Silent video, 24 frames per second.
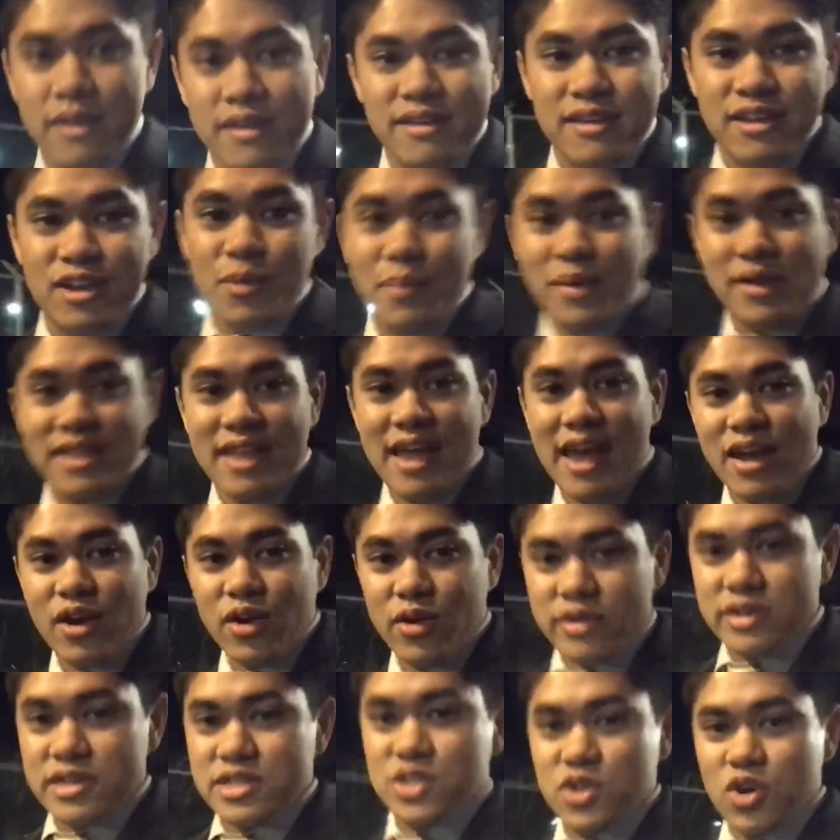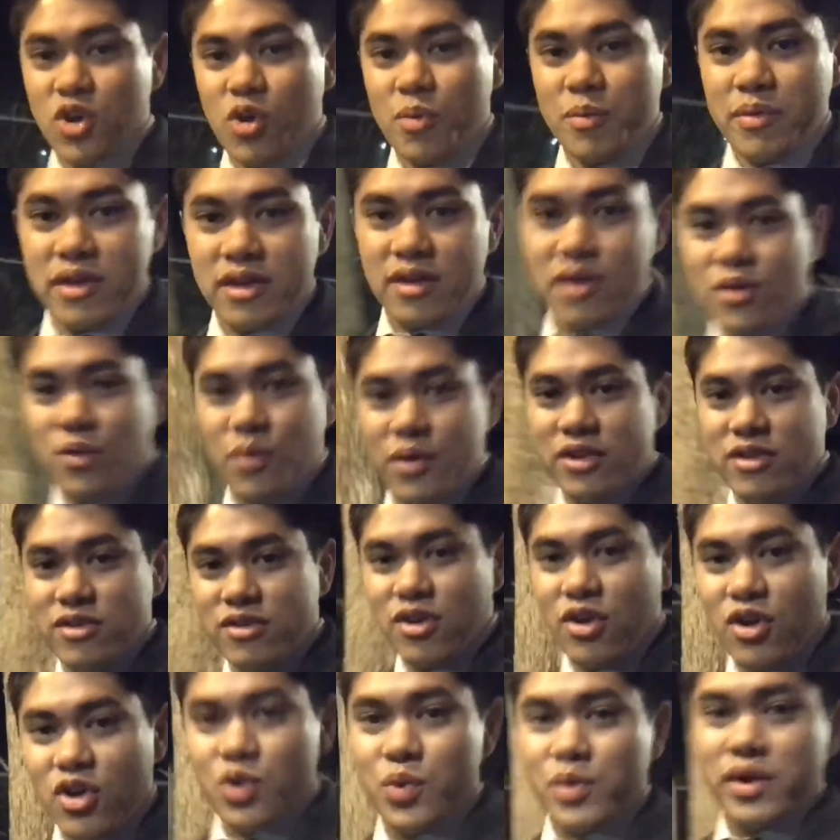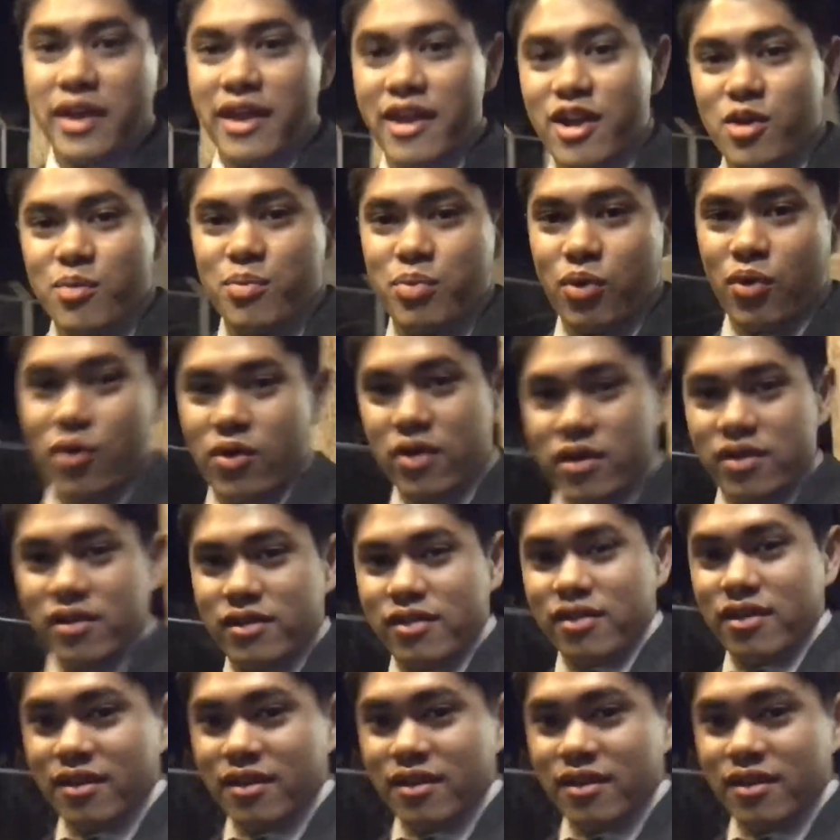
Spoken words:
You know, my dad always told me when you go to an airport,